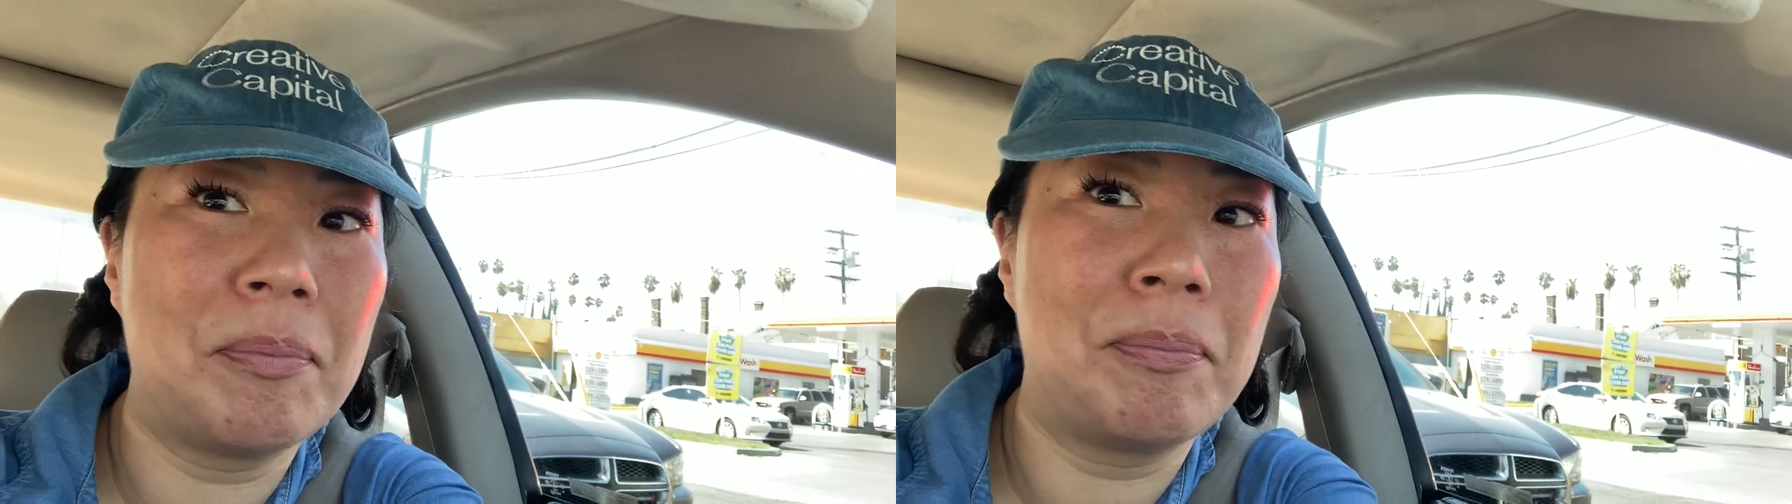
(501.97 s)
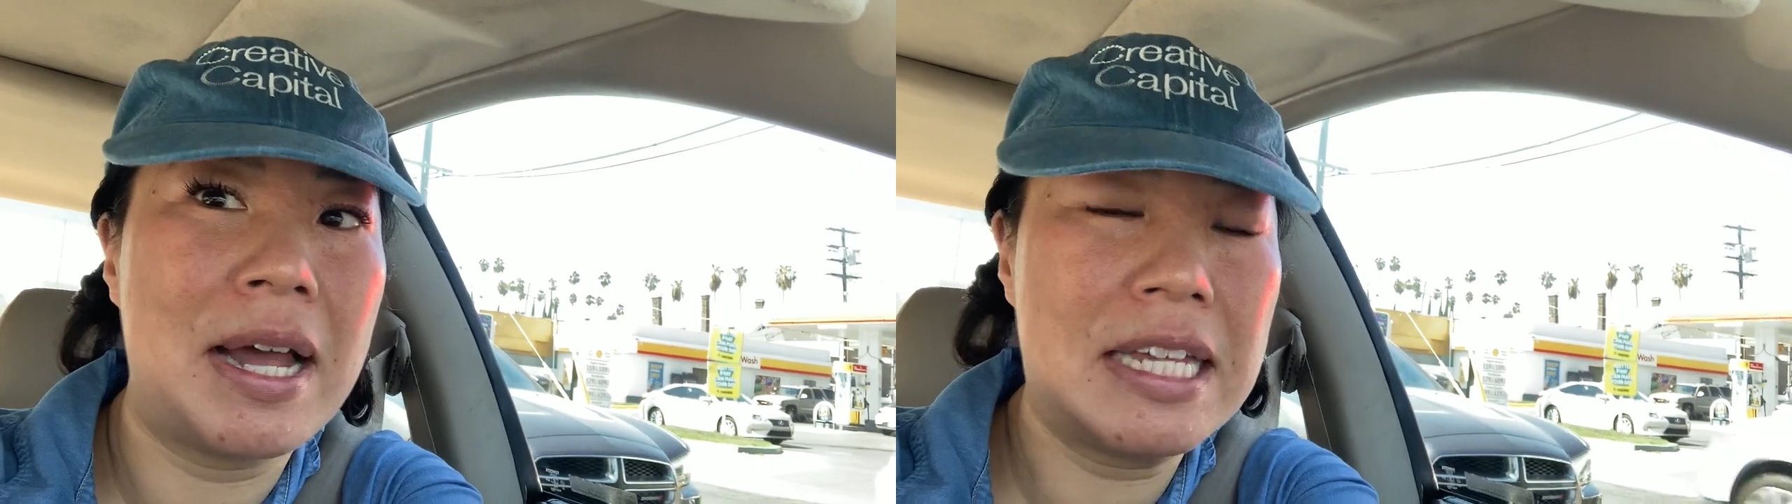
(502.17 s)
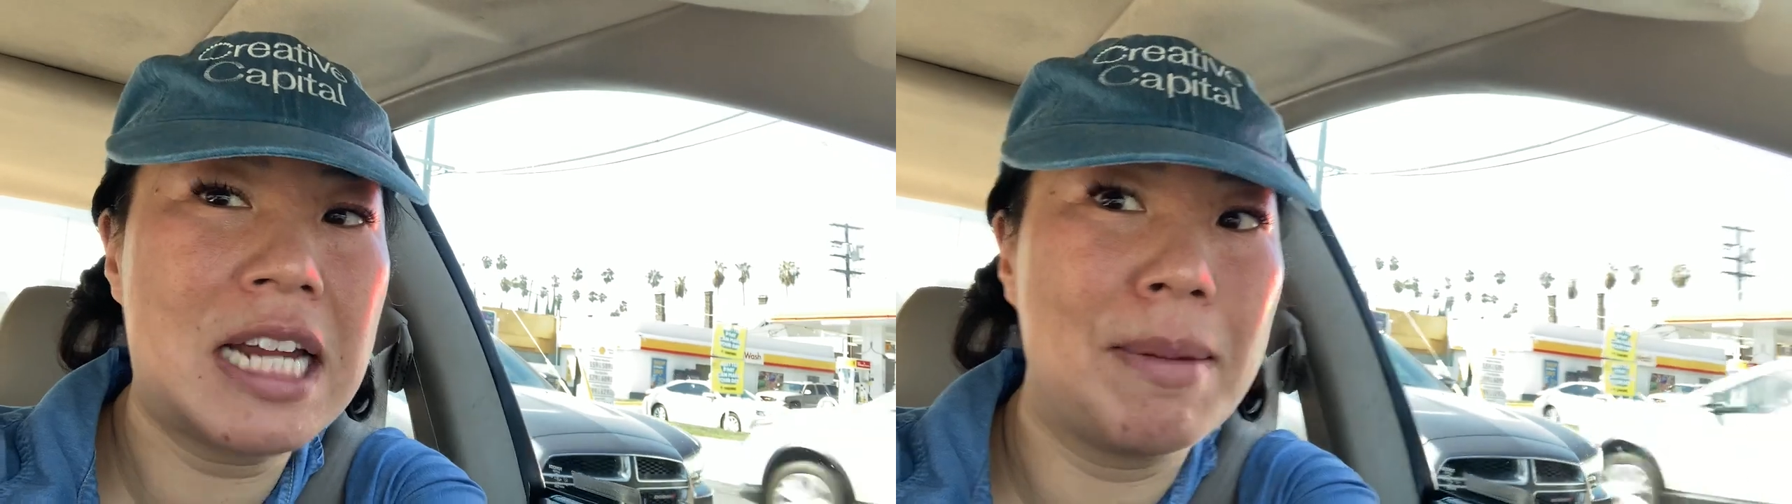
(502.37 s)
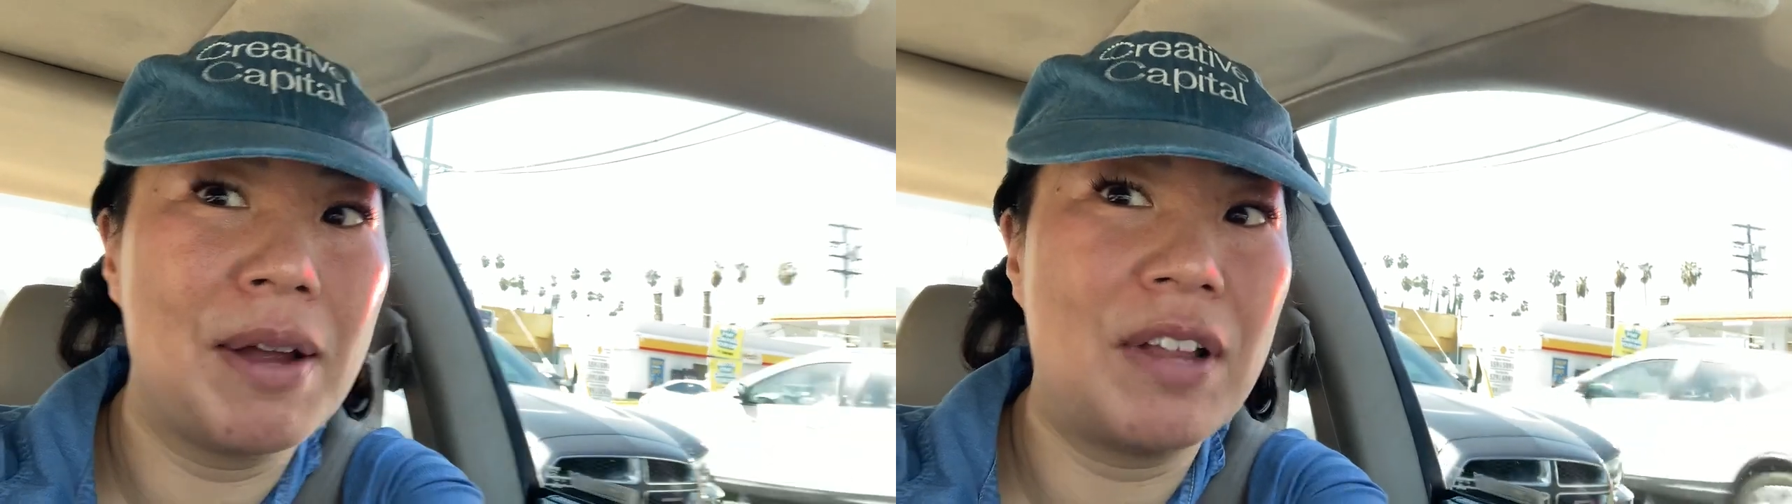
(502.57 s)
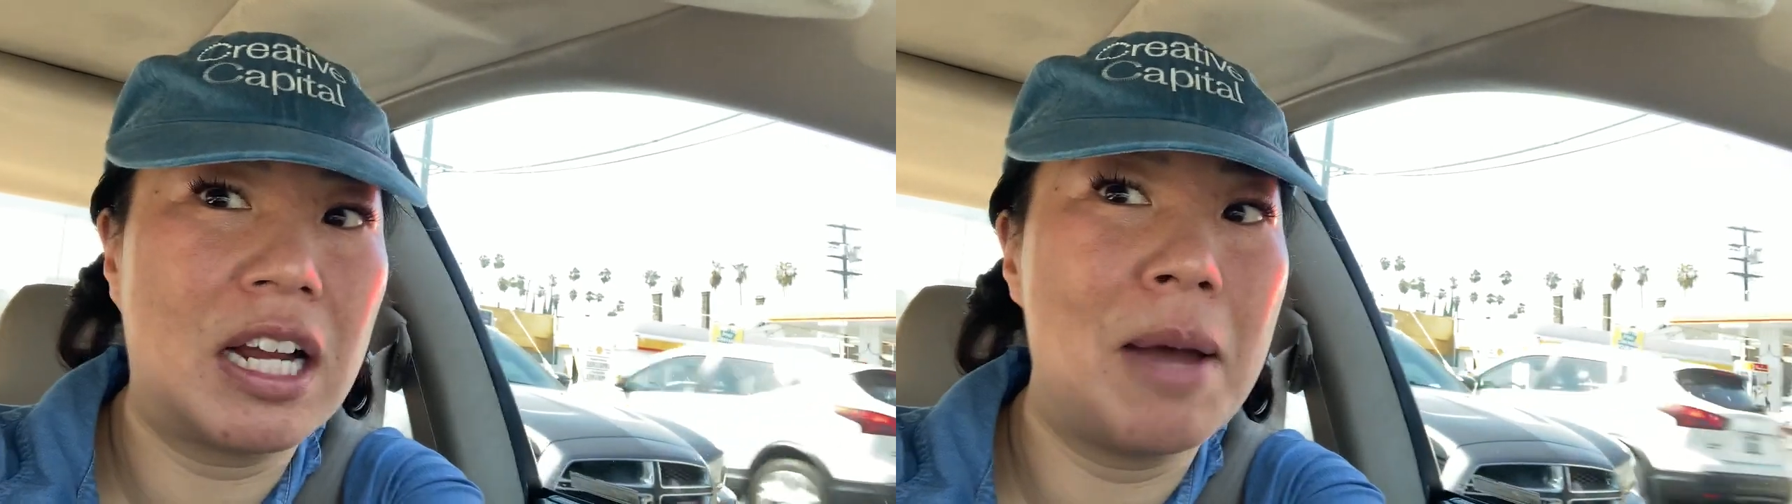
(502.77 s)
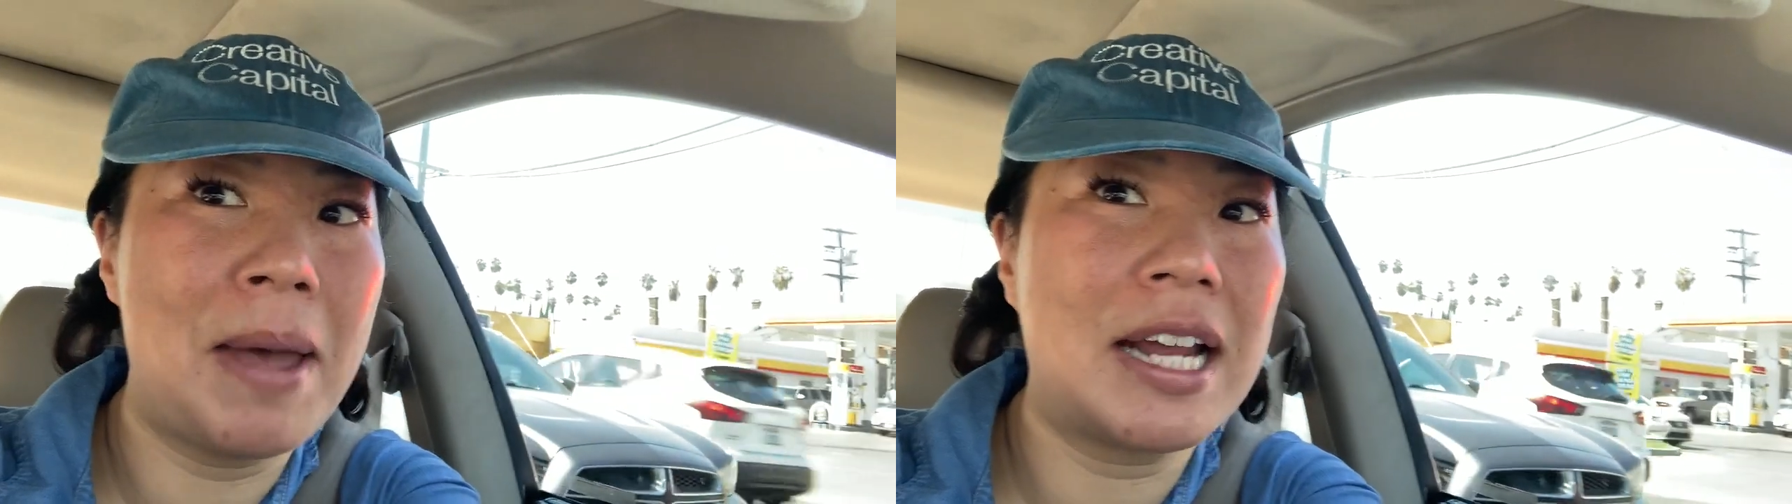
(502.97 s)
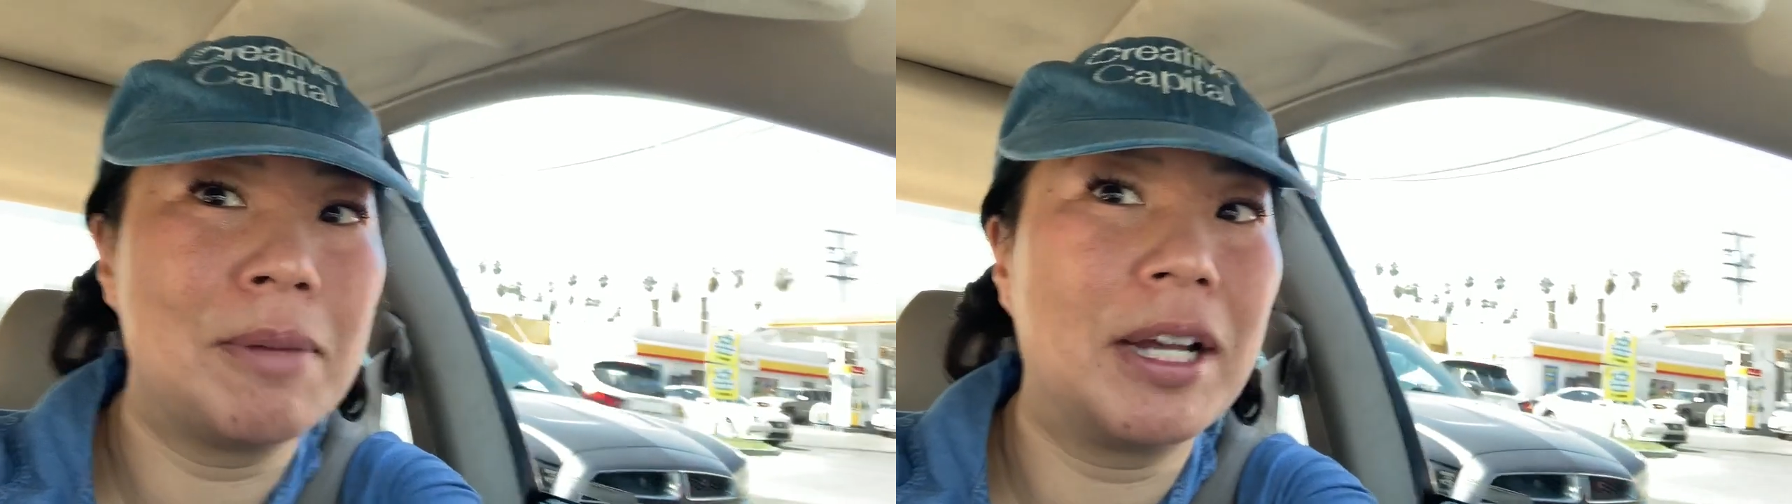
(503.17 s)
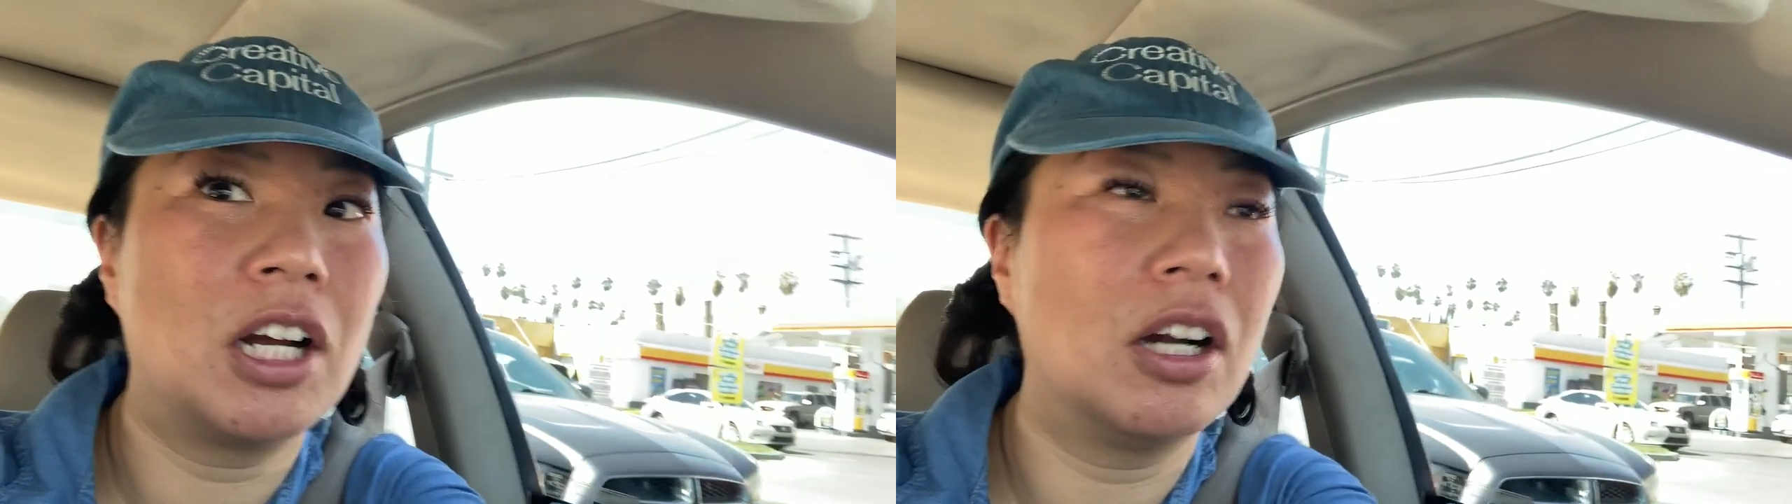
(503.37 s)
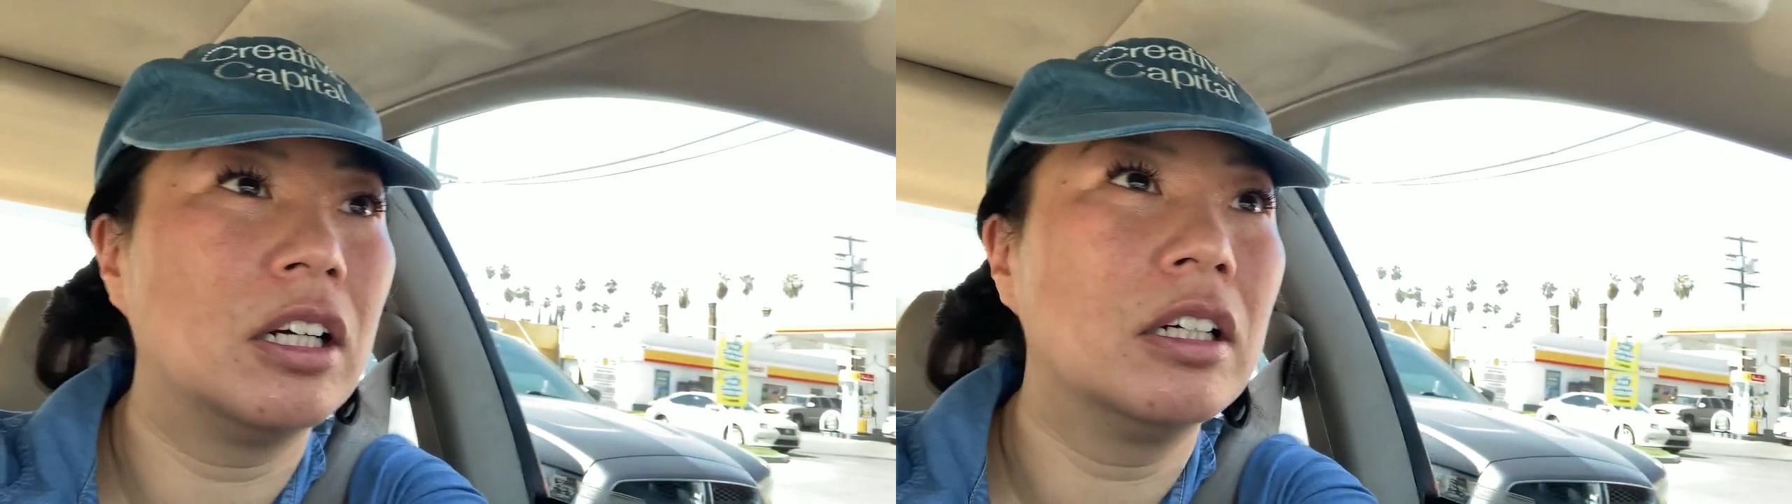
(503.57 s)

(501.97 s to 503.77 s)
by the time I've like got back into my car.